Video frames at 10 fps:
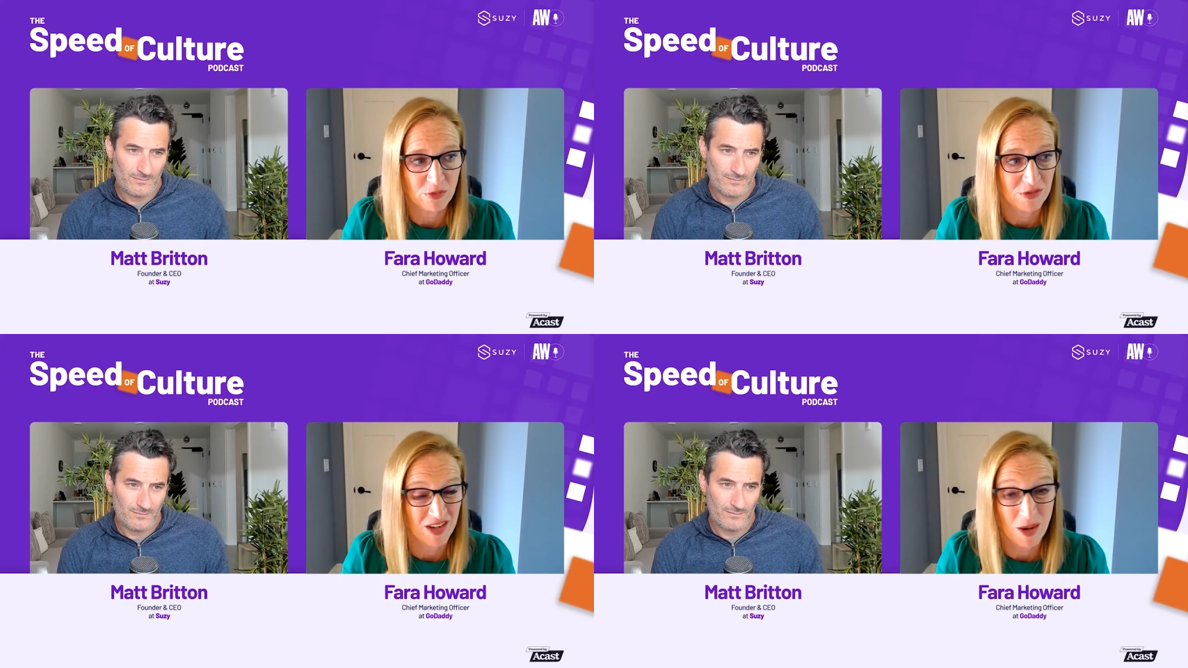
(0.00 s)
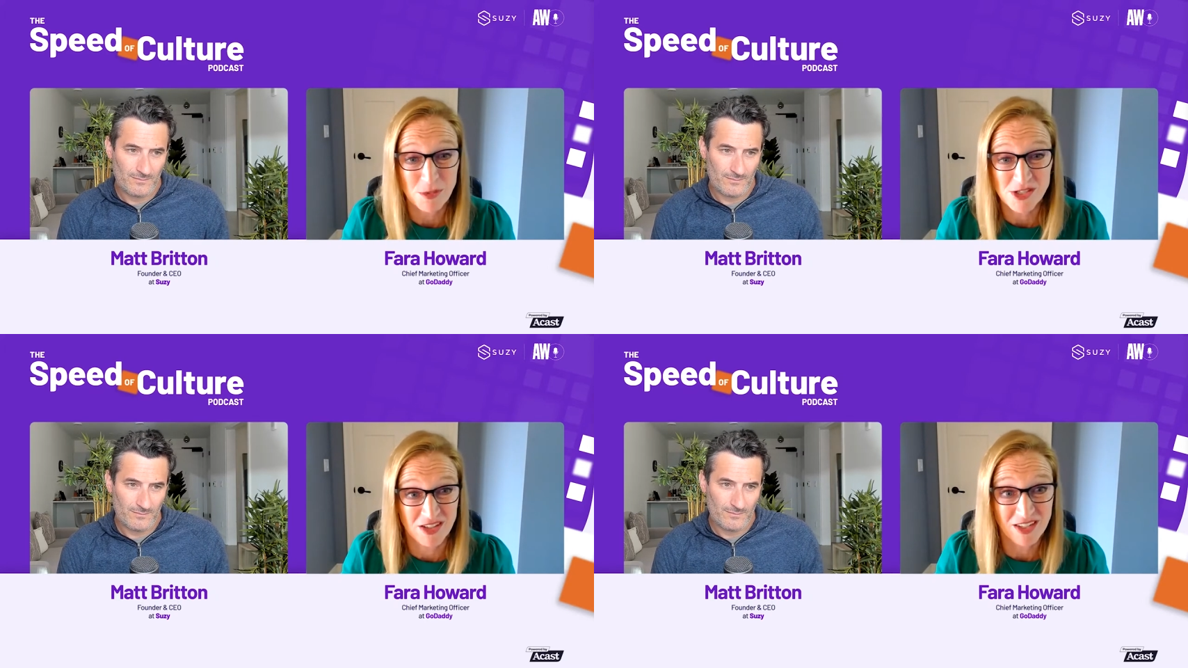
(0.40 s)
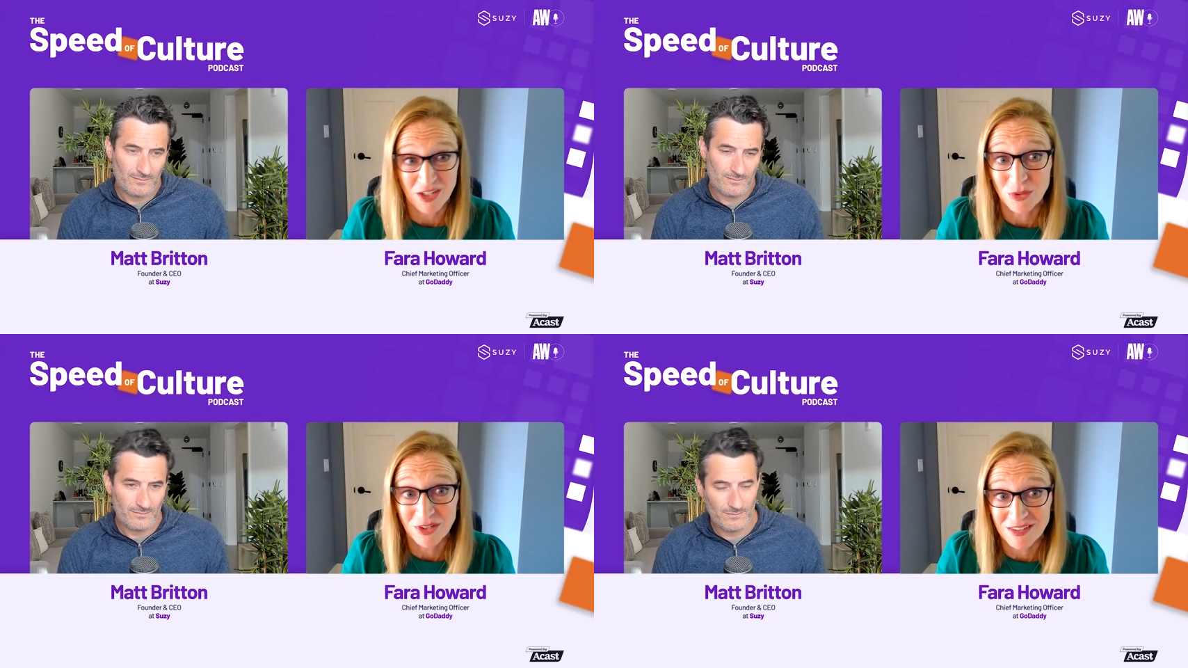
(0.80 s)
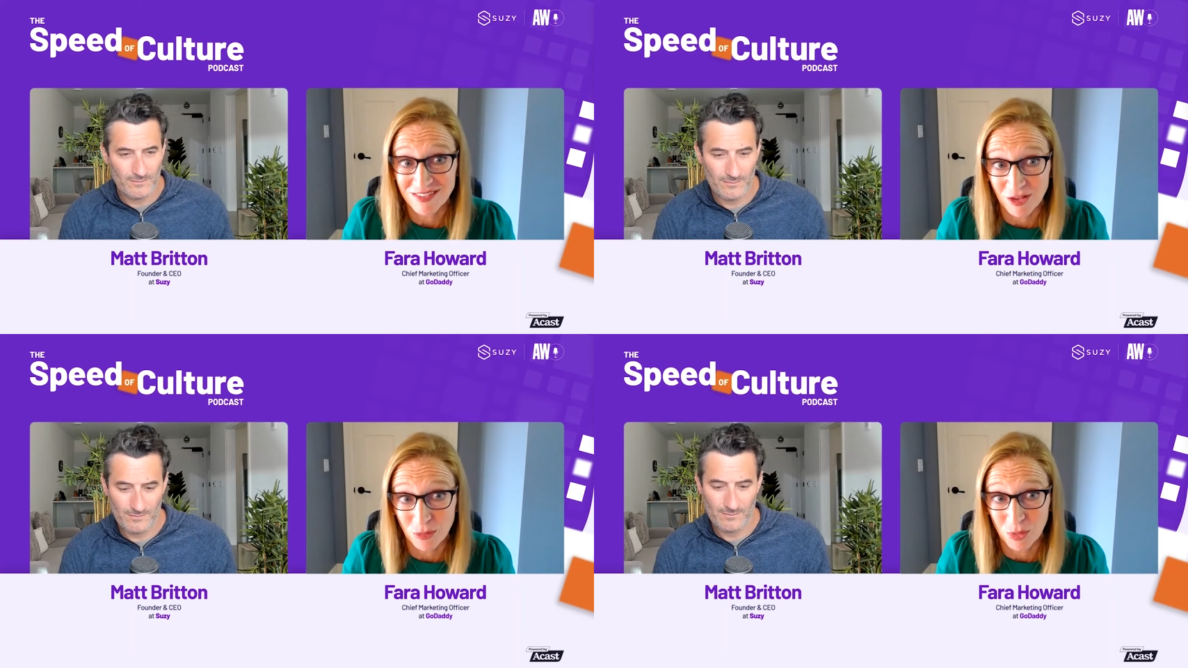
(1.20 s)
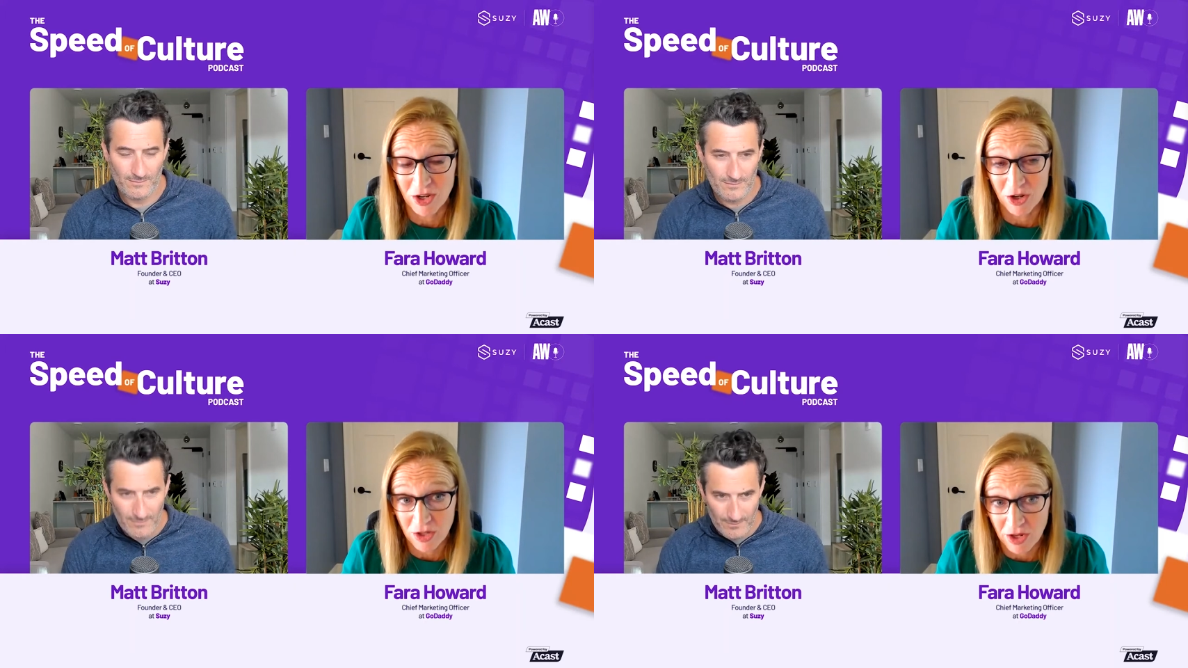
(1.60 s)
Speaker 1: was an opportunity to really celebrate
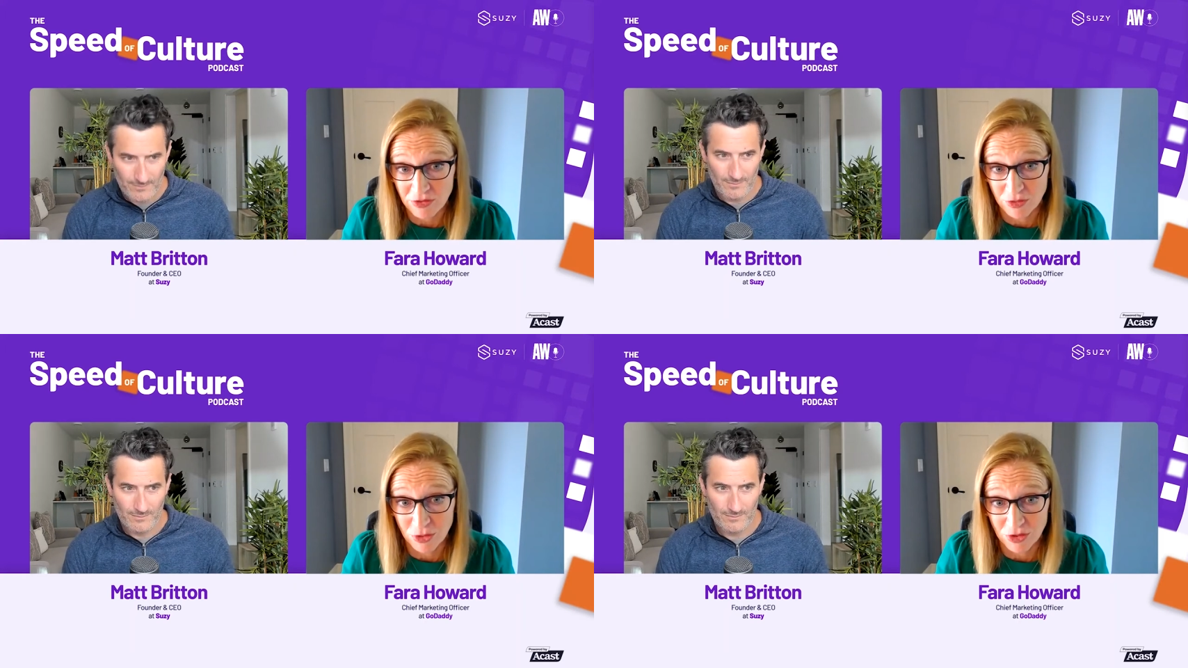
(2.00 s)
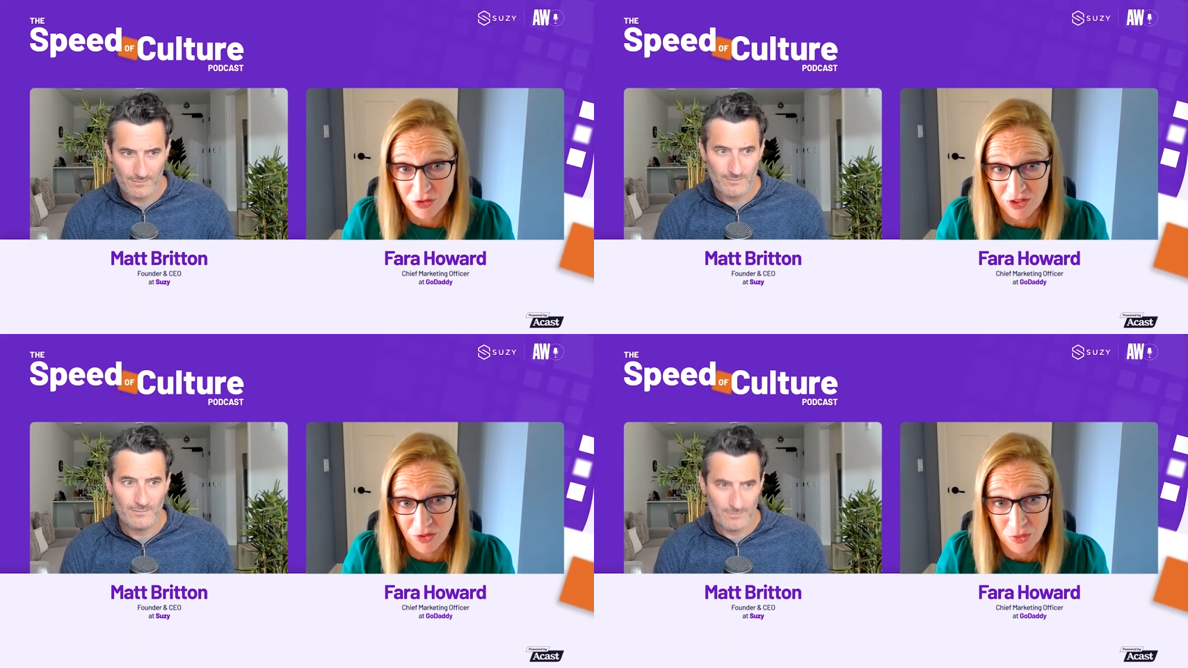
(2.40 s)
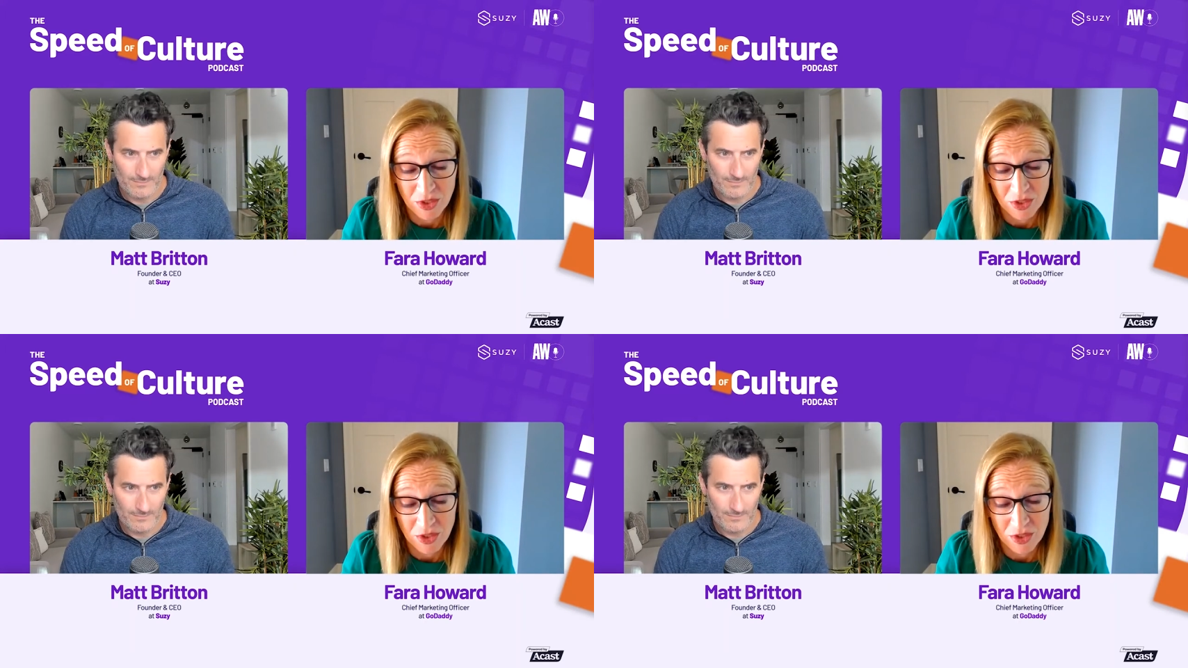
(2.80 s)
our customers. So